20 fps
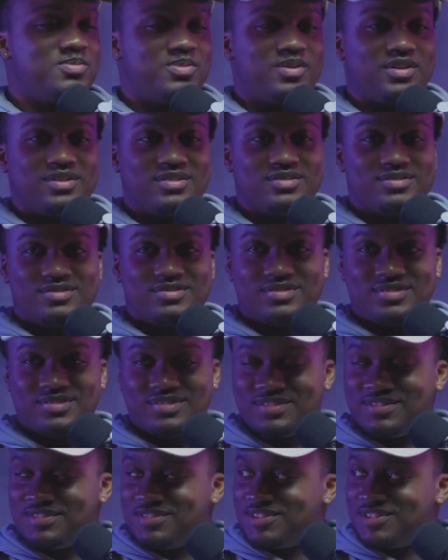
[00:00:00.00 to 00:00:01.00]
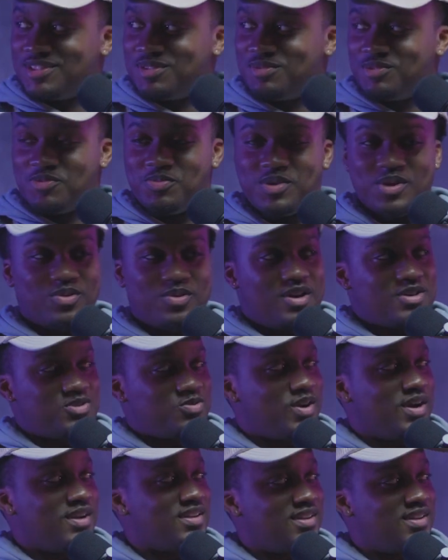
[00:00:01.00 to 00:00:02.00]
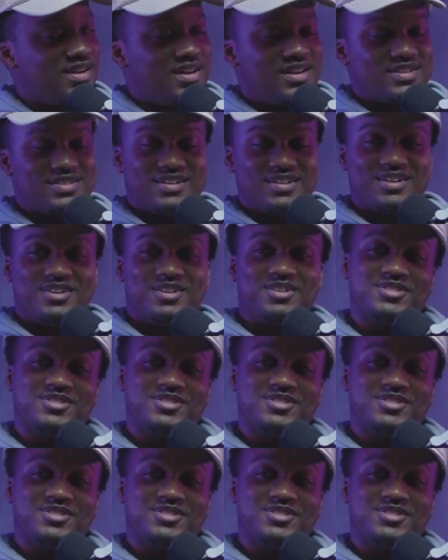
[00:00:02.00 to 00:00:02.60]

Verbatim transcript: but to me, when I was writing that, I was like, oh,